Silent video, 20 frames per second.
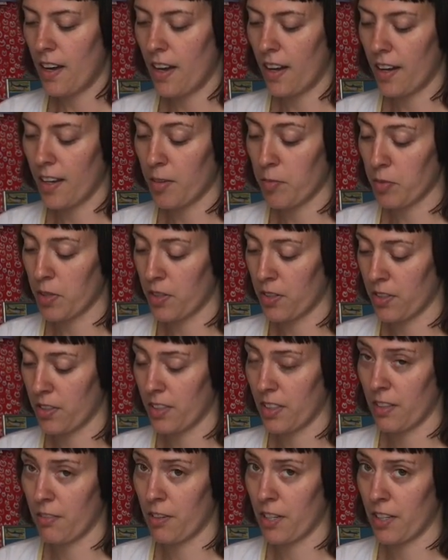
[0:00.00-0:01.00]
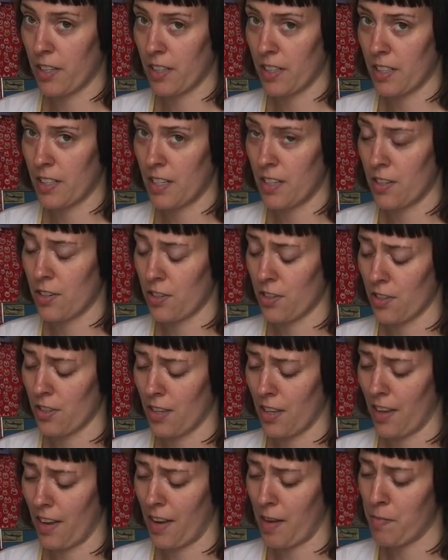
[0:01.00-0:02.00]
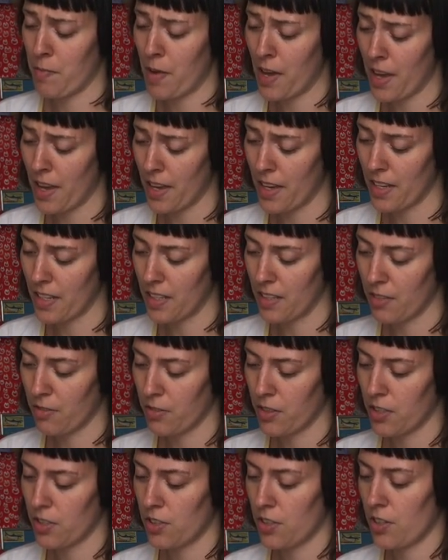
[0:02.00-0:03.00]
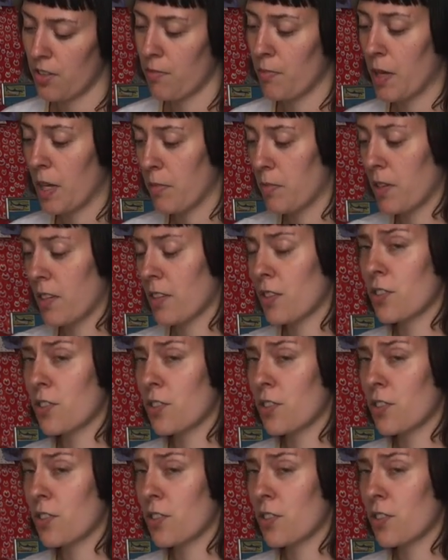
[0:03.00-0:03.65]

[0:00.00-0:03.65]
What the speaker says: I am currently wearing a t-shirt that I made, which maybe